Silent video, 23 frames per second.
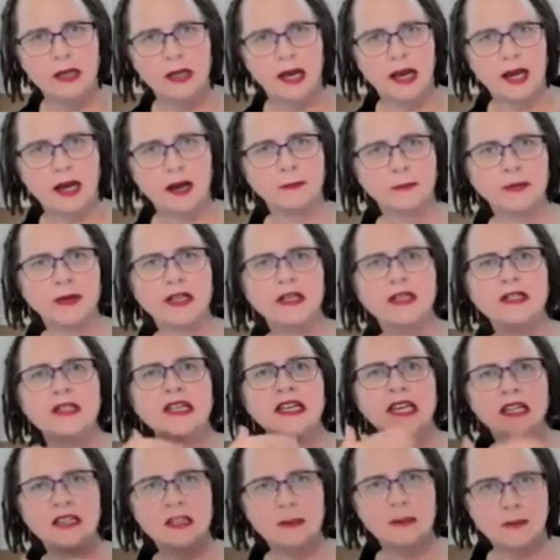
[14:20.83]
But to
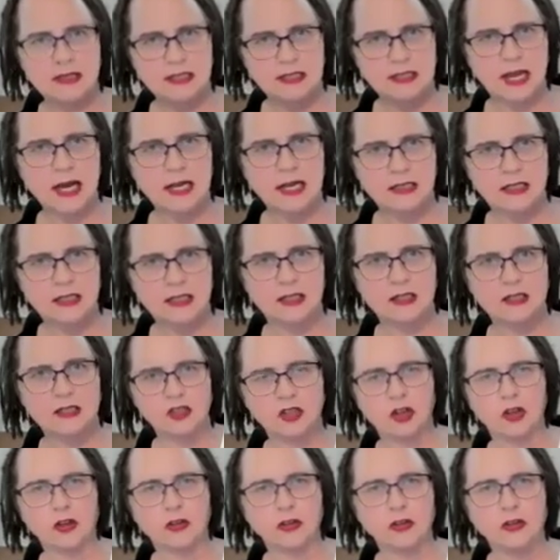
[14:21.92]
get them started, you
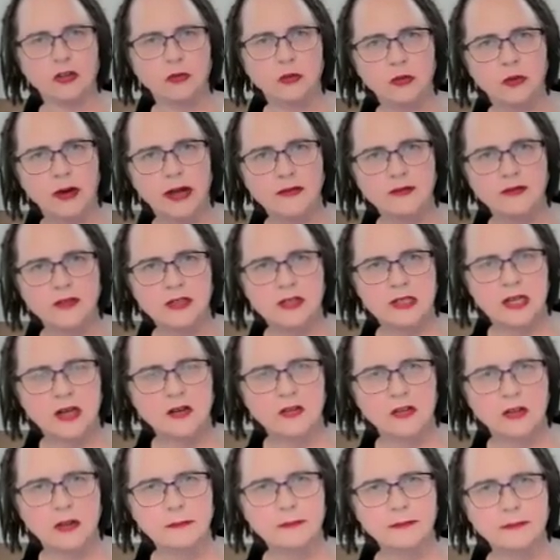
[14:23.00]
know, you will have to tell
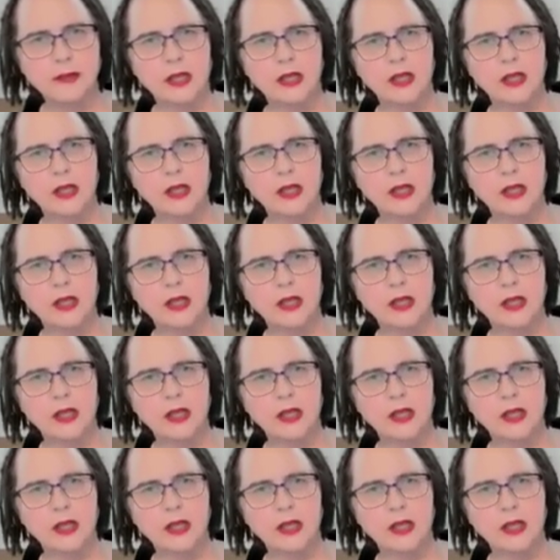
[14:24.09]
them.